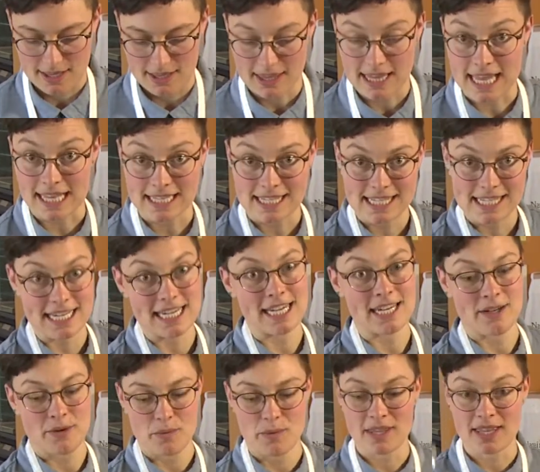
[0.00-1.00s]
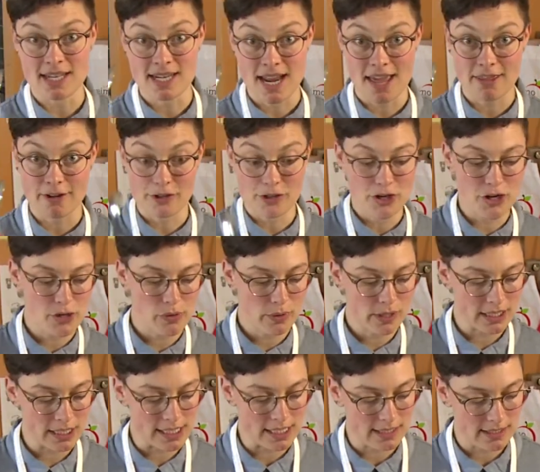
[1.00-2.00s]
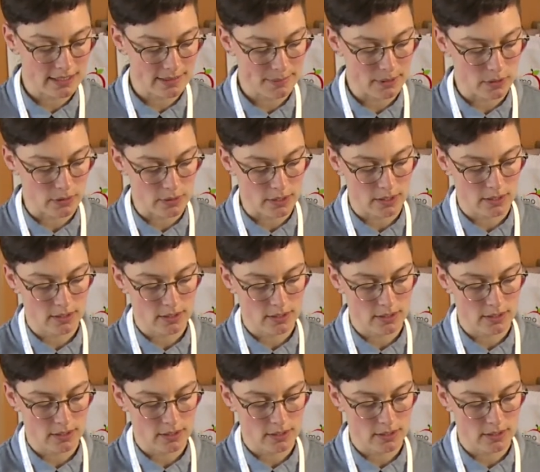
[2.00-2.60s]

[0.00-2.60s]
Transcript: Let's see, with another new clean spoon.